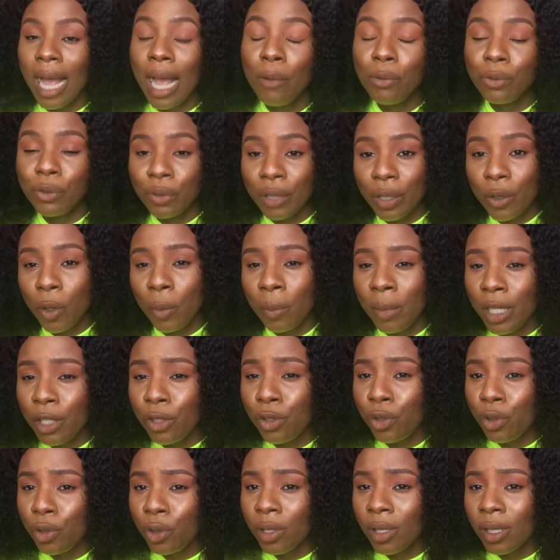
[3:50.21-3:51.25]
I would recommend
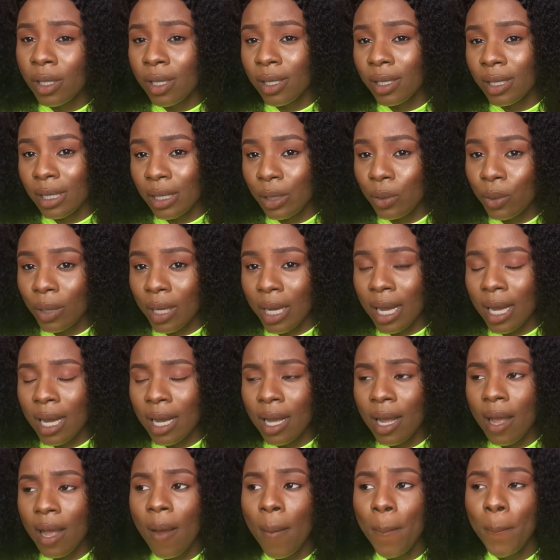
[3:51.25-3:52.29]
you use the
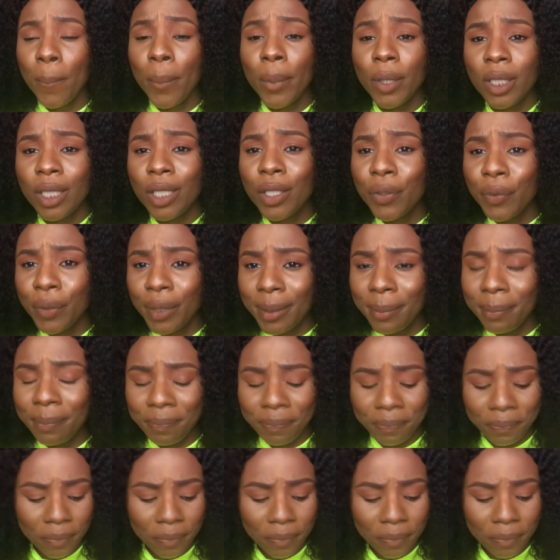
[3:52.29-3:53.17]
Silka body cream,